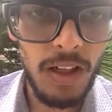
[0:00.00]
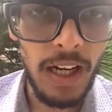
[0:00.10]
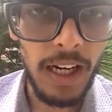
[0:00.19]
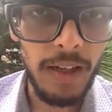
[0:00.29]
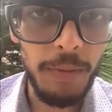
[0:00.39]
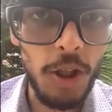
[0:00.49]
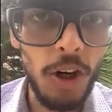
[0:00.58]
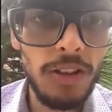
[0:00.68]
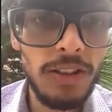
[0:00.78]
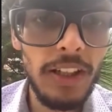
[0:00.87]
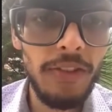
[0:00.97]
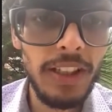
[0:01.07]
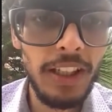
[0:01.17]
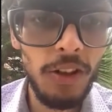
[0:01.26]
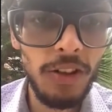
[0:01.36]
And because
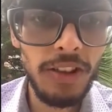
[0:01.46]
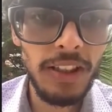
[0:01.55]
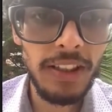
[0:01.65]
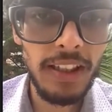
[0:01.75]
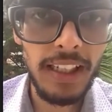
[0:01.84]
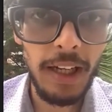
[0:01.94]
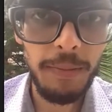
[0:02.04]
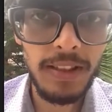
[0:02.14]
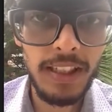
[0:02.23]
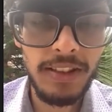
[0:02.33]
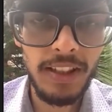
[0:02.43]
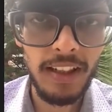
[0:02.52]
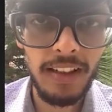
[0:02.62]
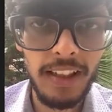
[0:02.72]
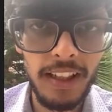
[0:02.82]
everything on the internet happens at
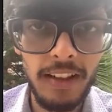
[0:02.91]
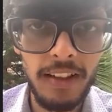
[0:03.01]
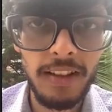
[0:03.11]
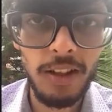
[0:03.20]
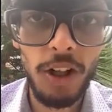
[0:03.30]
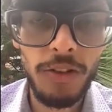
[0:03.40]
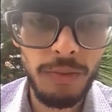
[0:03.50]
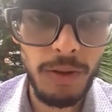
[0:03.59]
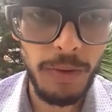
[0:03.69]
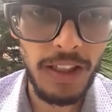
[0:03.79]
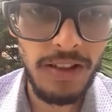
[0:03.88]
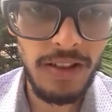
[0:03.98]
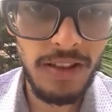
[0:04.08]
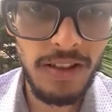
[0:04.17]
scale, they can earn a lot from the page.